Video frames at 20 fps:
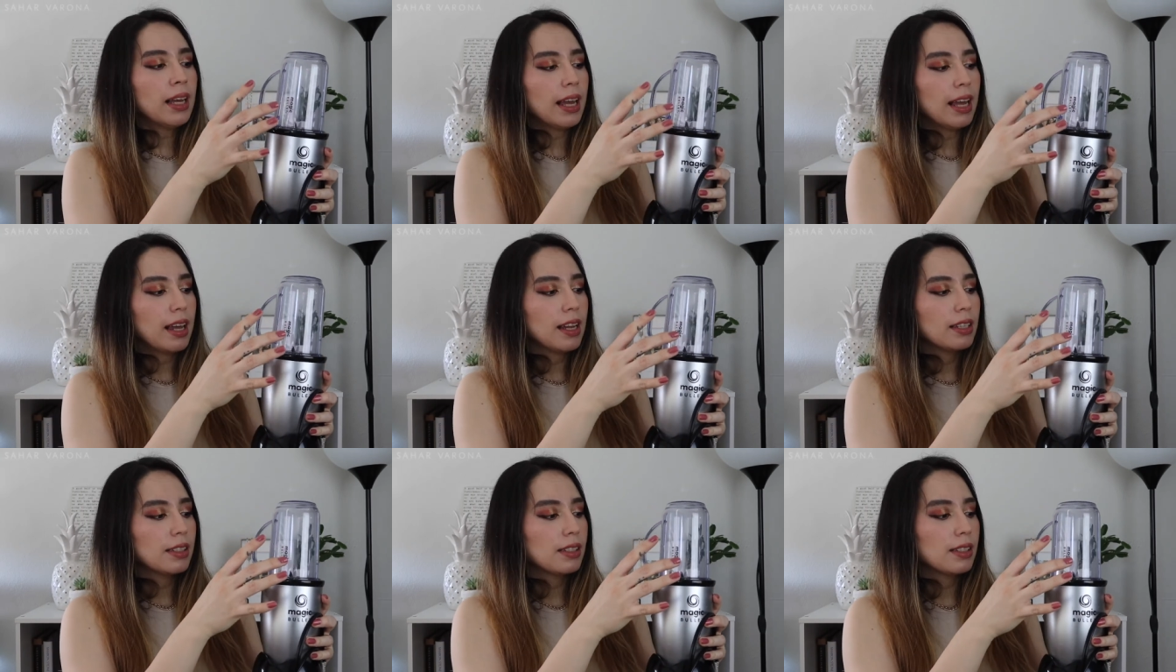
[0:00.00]

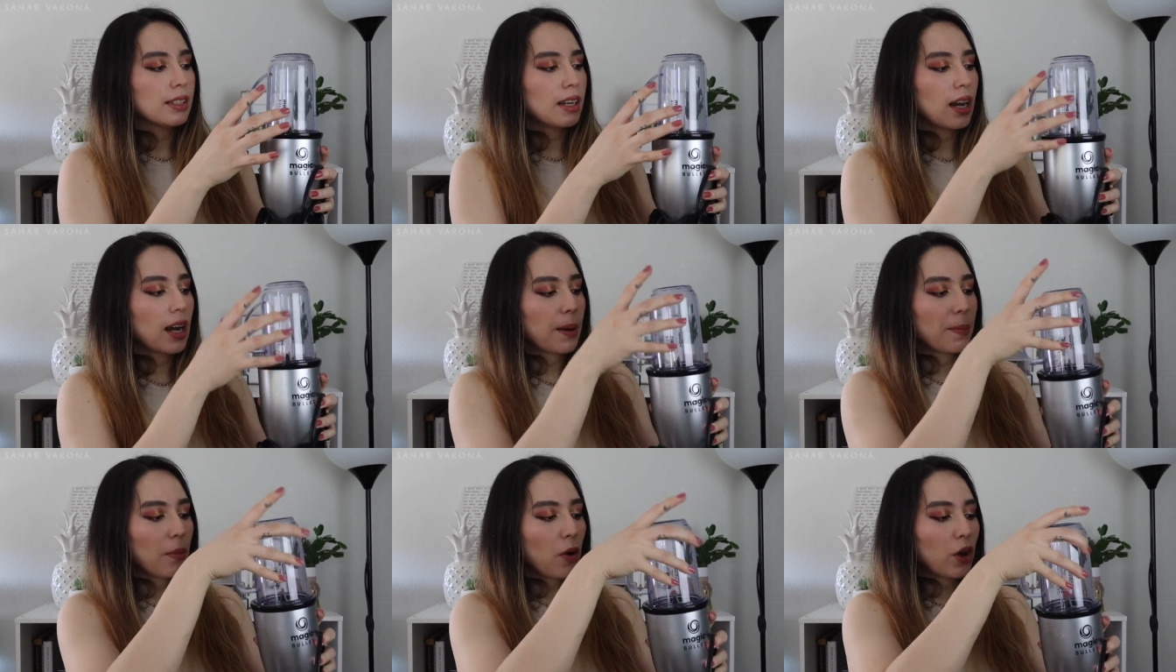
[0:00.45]
And
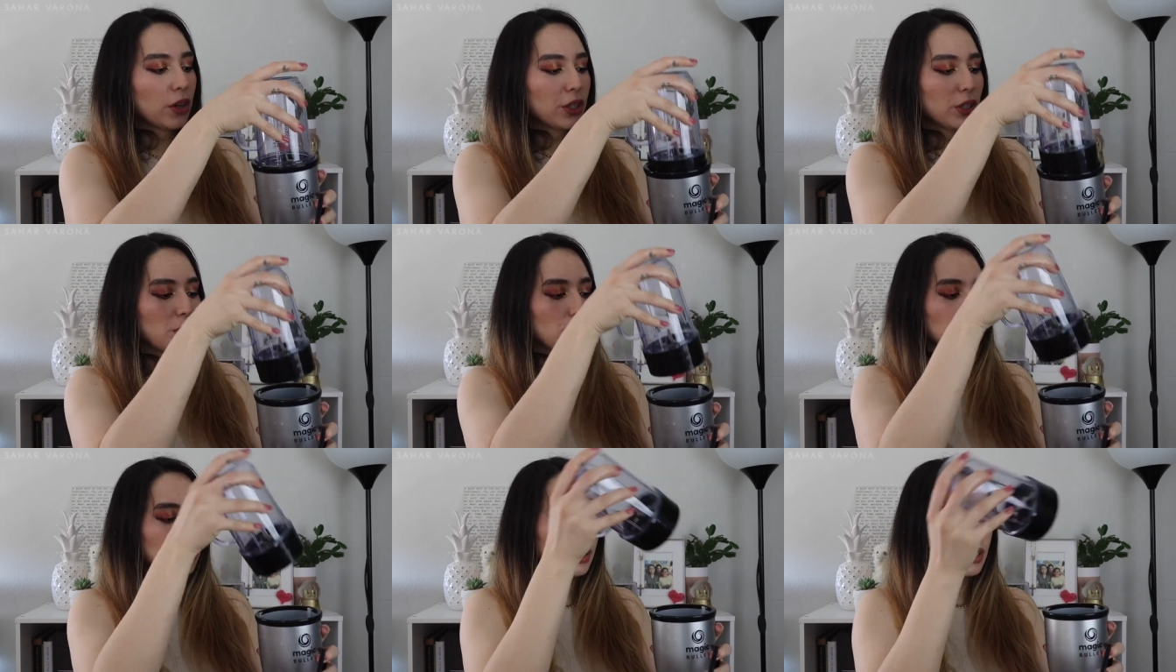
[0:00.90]
um, all
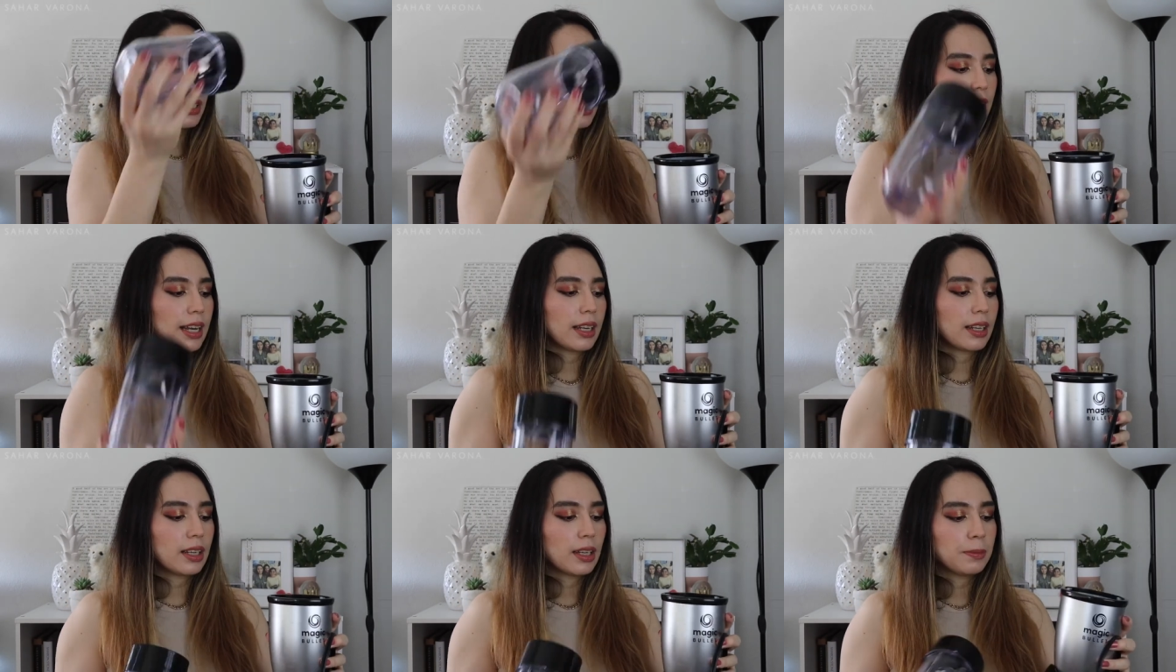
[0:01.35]
you do is
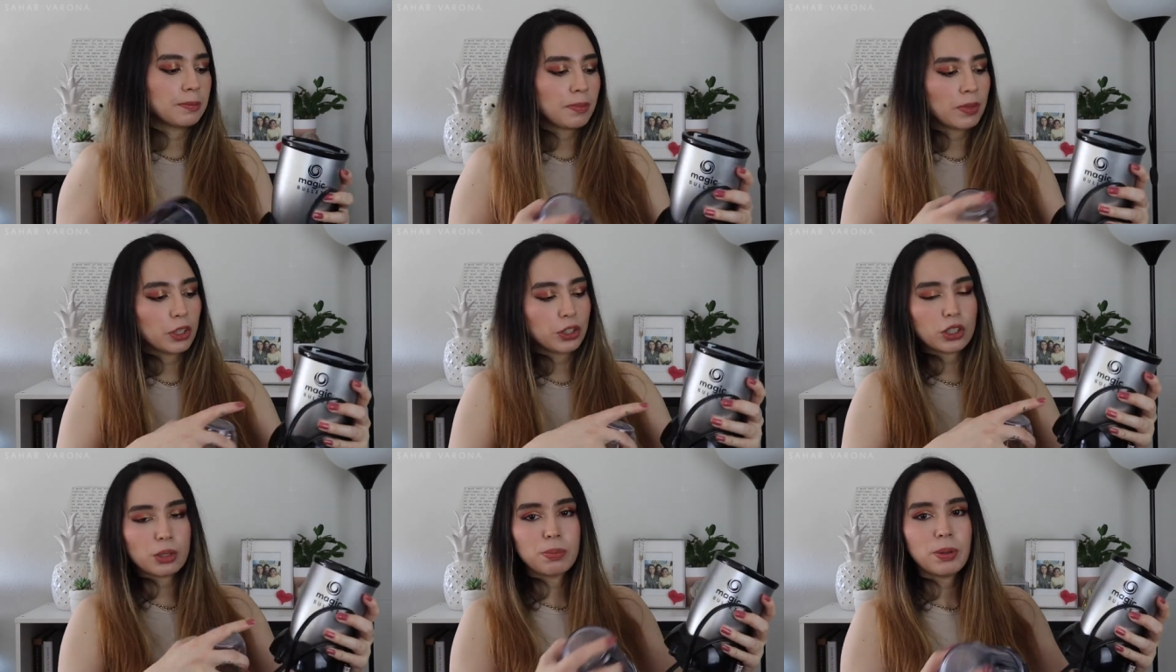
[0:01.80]
like,
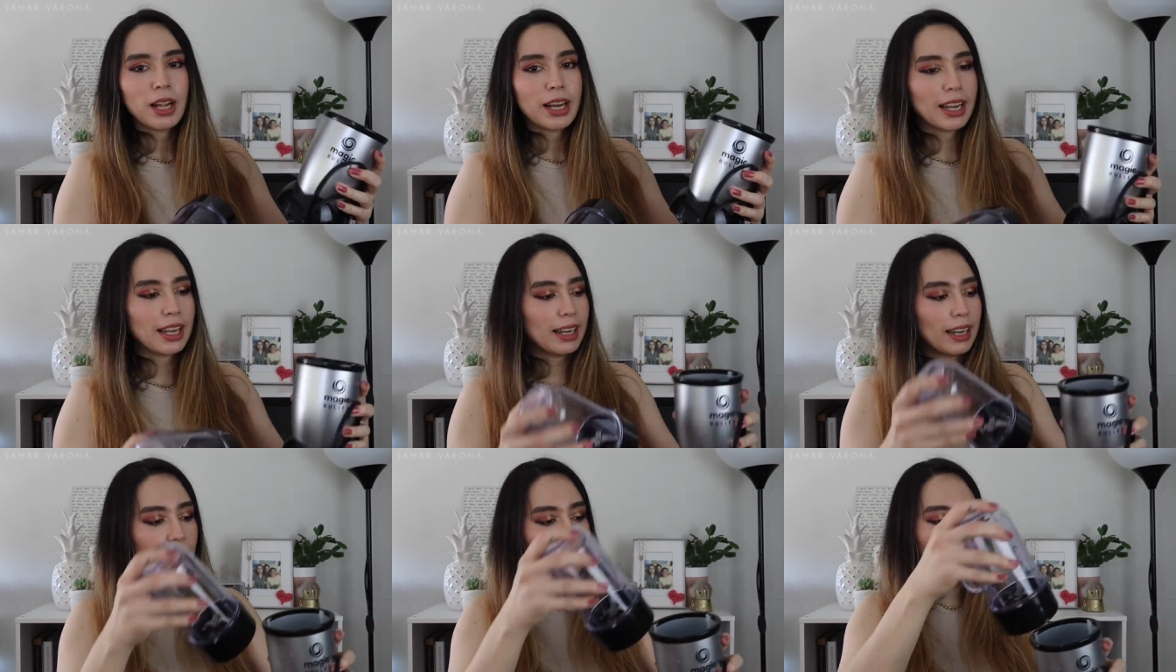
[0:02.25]
you just
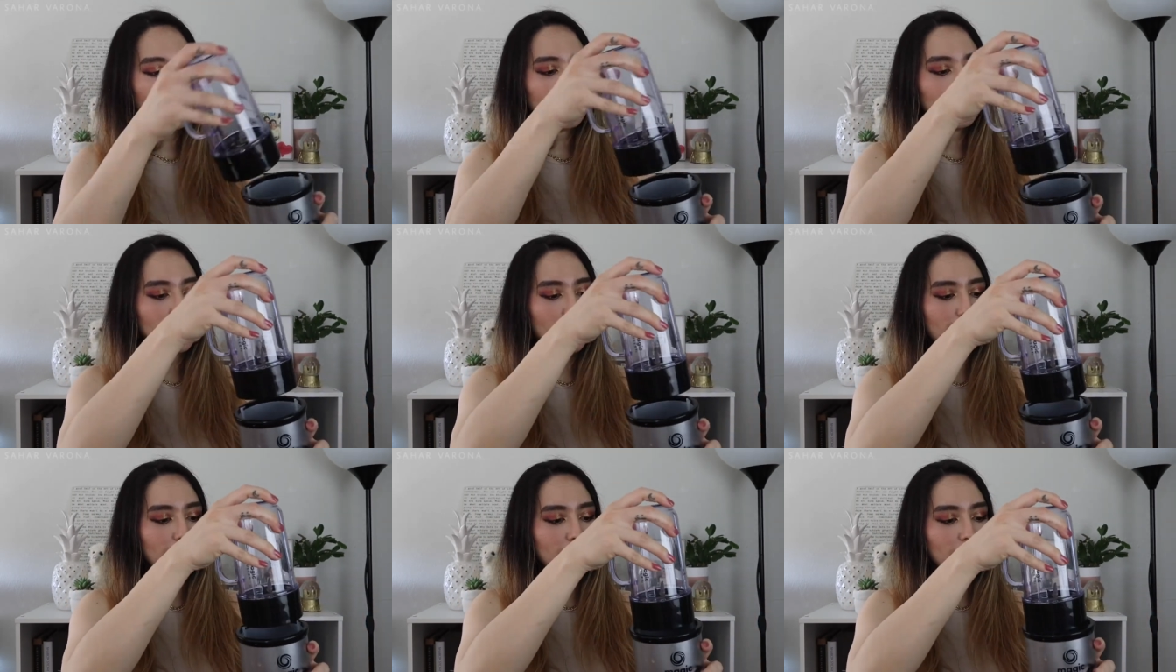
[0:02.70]
plug it in
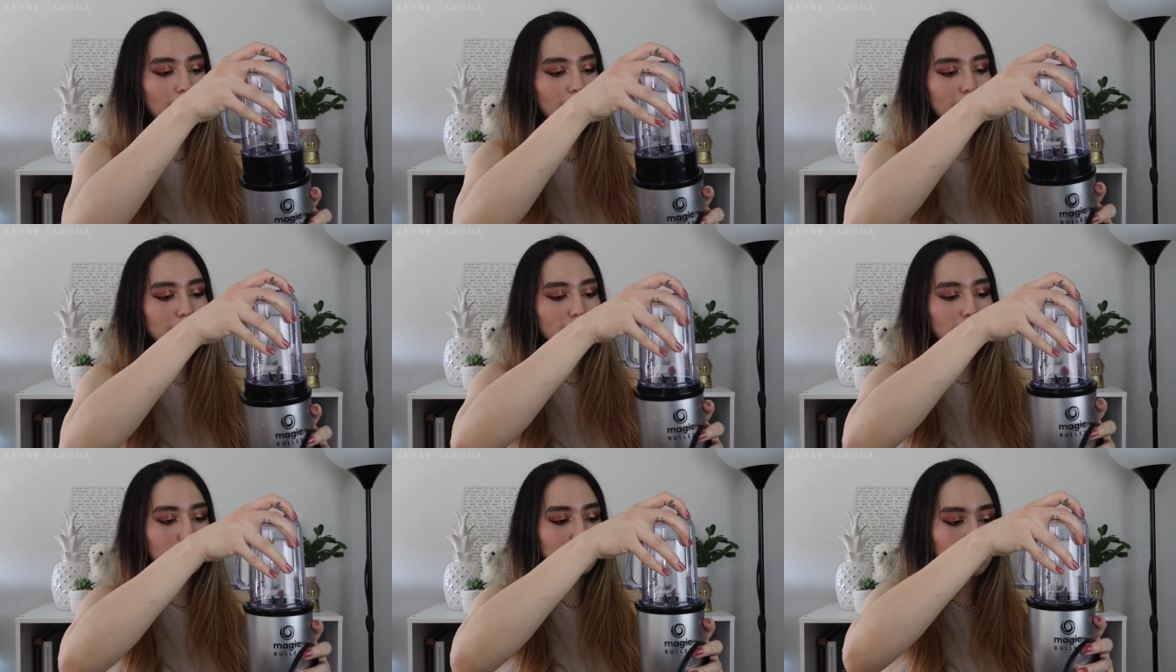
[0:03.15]
and
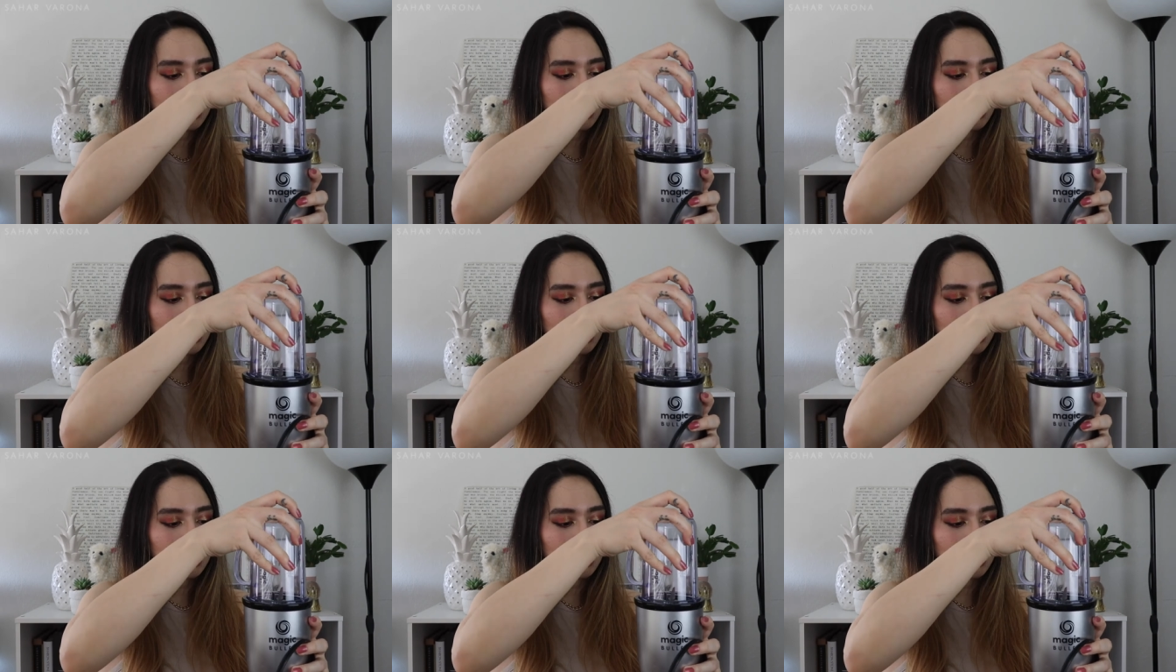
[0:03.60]
then